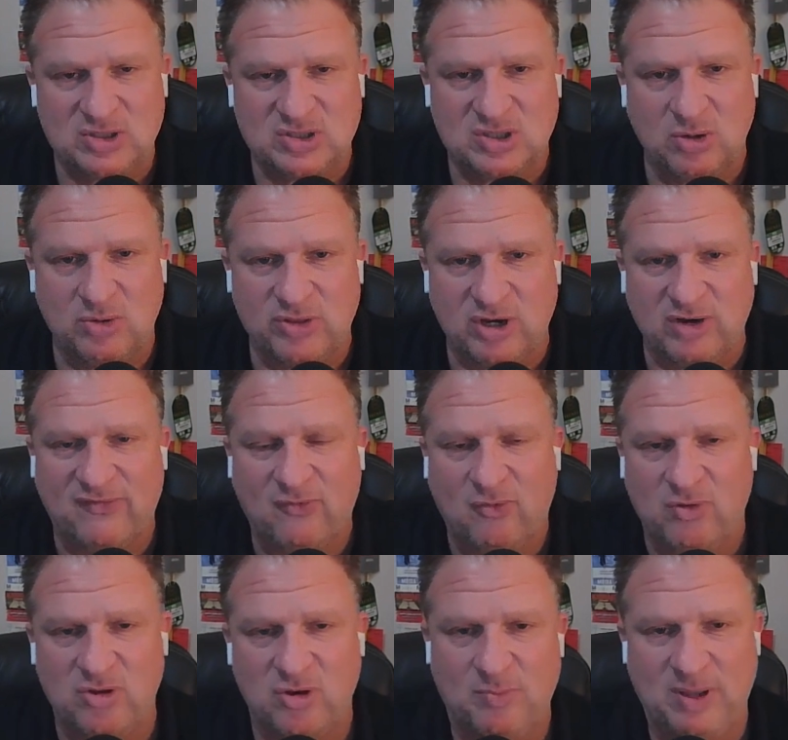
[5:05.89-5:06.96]
So
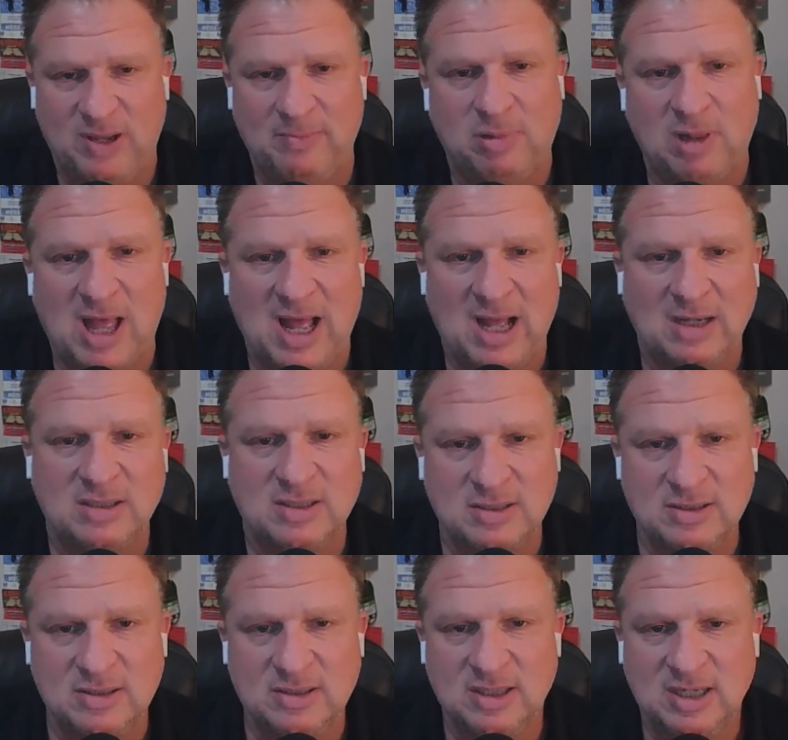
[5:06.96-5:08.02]
therefore, they're being blocked.
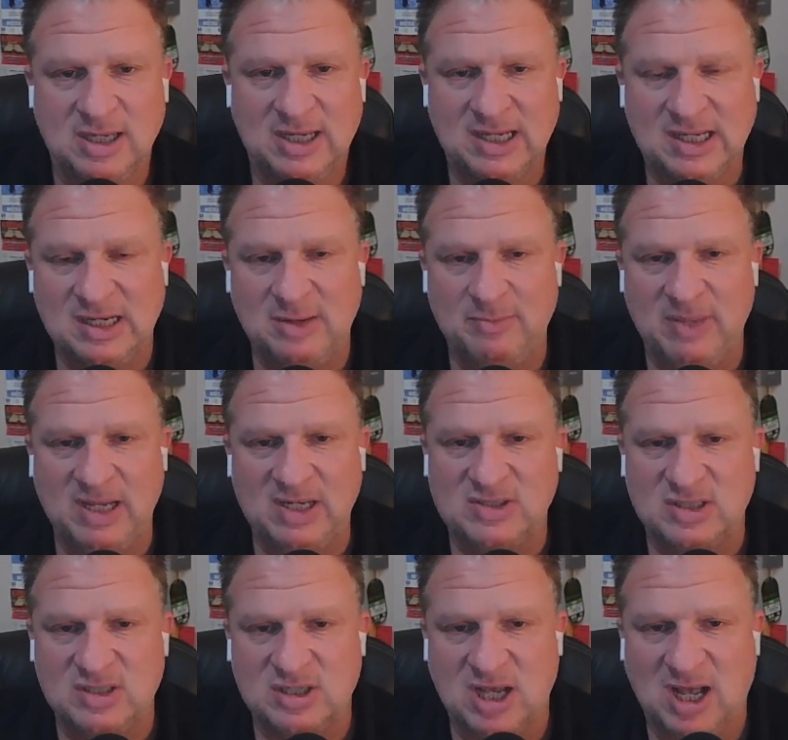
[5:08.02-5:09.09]
And it makes
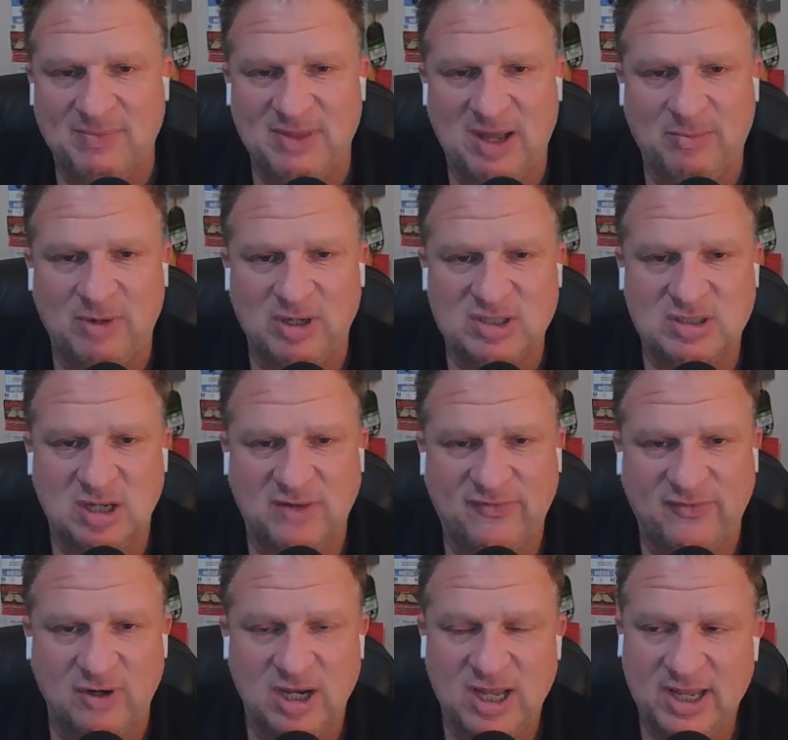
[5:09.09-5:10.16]
the job that much
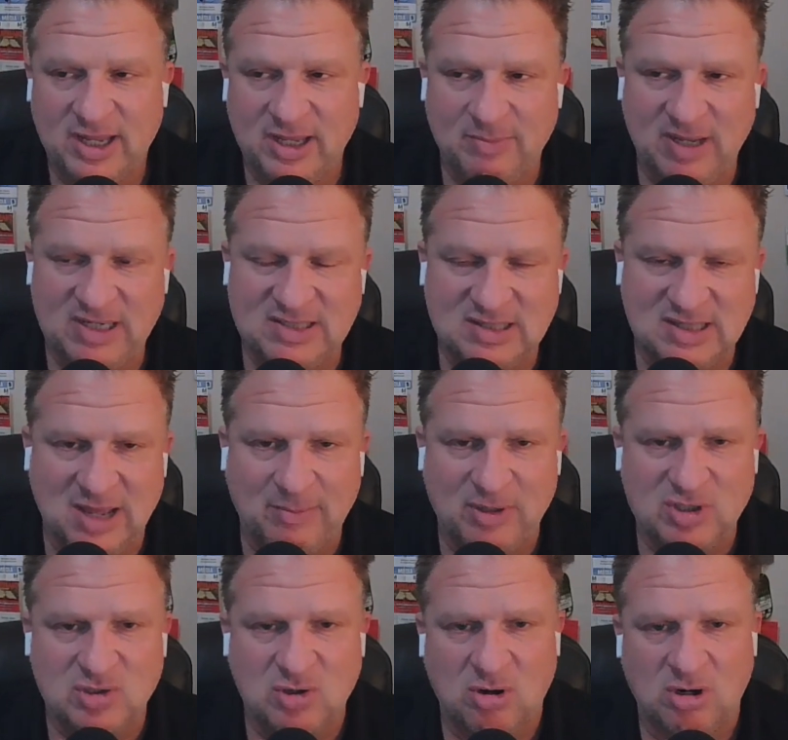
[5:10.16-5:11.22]
tougher. It makes it that
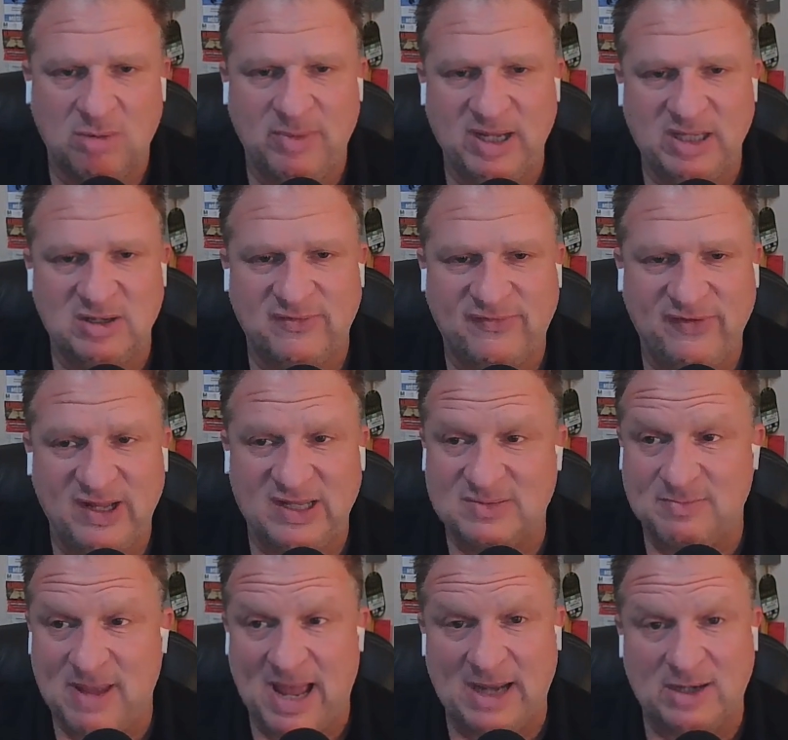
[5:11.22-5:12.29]
much harder to make their
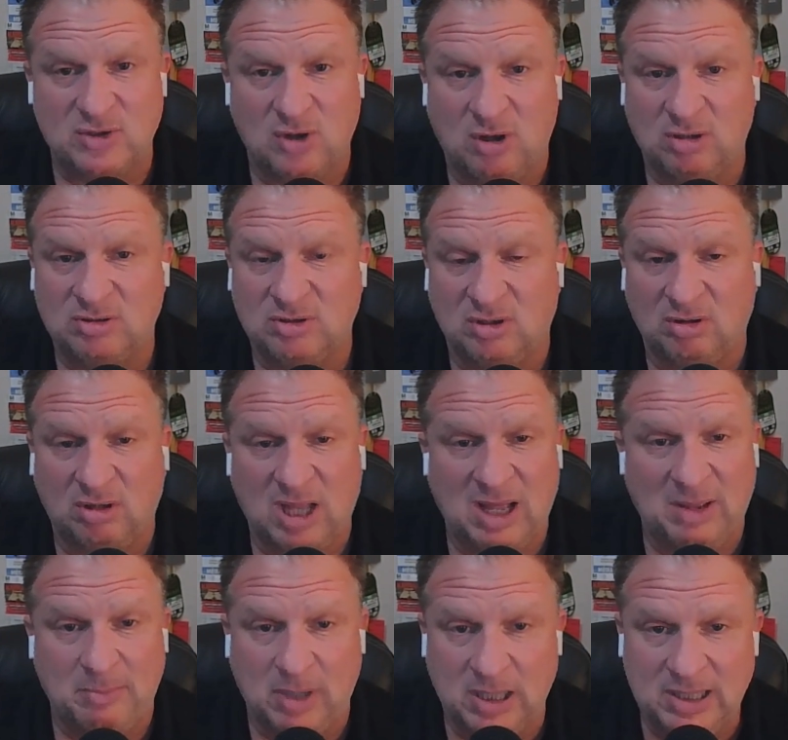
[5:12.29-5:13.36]
fits. Mack talked a
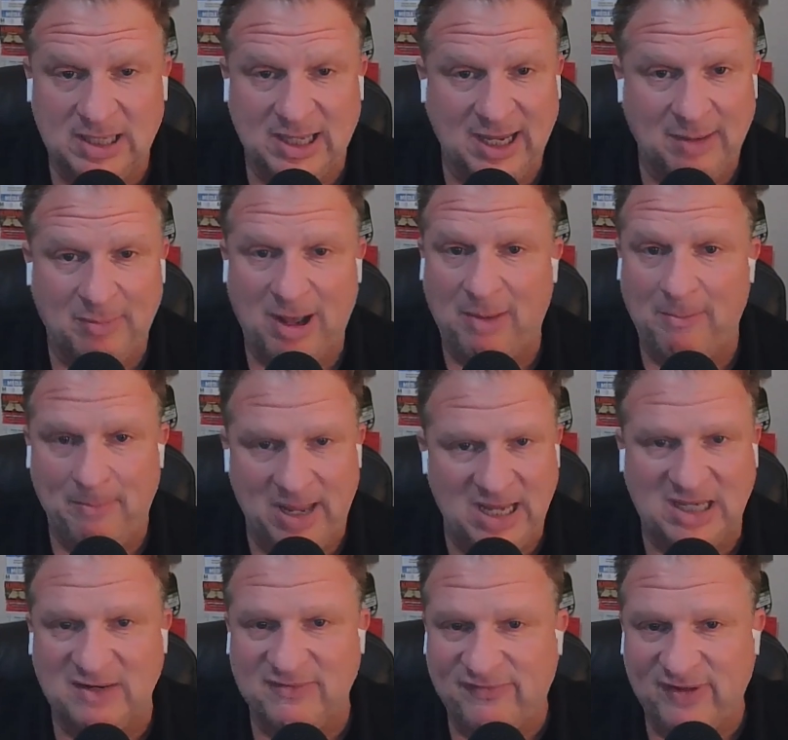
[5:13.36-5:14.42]
lot Monday about
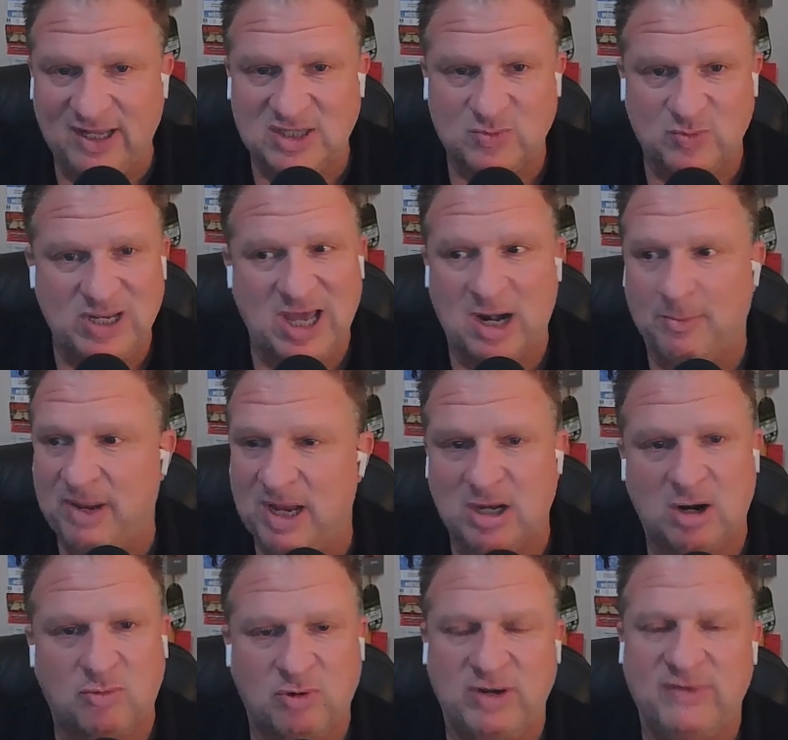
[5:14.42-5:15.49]
making fits. We got to make
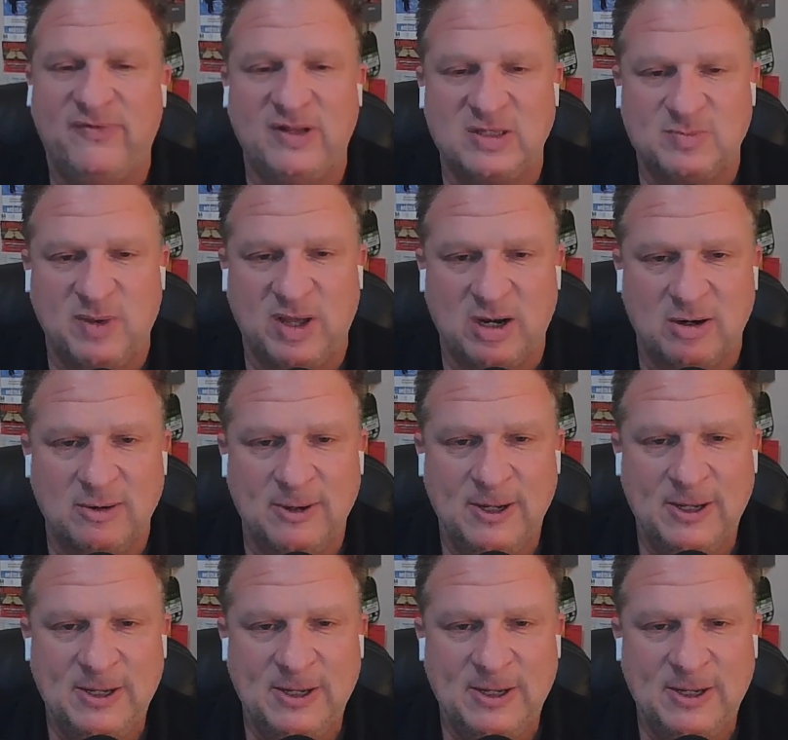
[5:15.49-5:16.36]
our run fits better.